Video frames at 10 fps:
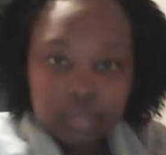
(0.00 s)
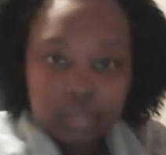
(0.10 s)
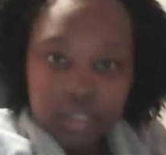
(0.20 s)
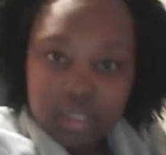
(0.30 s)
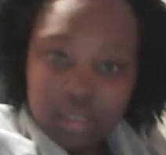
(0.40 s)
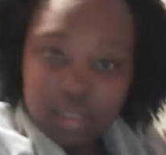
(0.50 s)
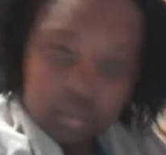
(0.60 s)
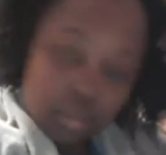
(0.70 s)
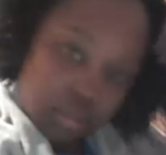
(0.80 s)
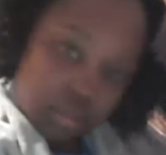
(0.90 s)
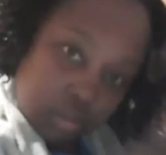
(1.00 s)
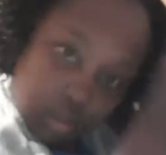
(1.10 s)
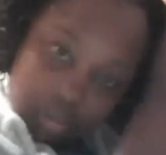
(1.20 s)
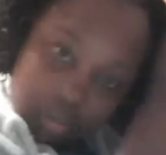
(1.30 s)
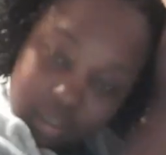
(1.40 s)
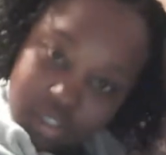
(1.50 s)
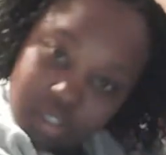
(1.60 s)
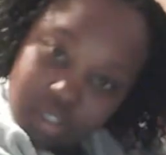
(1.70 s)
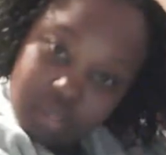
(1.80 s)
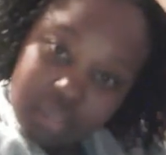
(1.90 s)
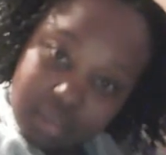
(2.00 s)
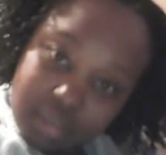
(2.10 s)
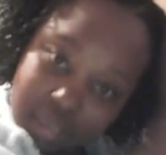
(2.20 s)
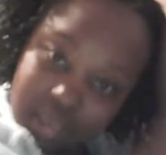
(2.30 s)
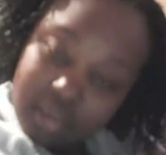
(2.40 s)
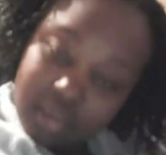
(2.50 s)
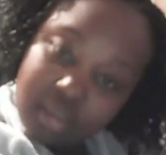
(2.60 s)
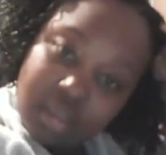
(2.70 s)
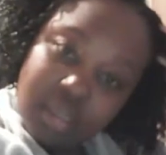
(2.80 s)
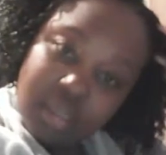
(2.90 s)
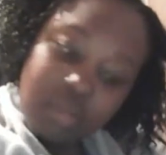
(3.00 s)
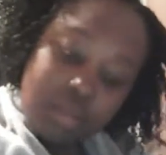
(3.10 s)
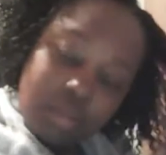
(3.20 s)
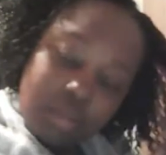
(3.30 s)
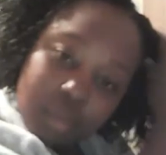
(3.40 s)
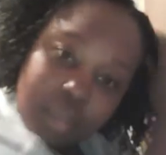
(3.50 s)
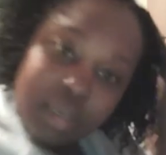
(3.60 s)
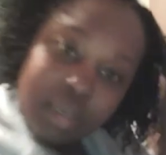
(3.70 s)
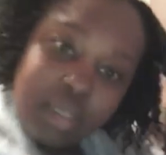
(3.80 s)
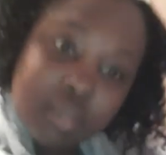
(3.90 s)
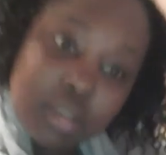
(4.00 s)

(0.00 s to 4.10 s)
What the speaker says: because I don't need to use a whole bunch. Sometimes I end up using more than I need,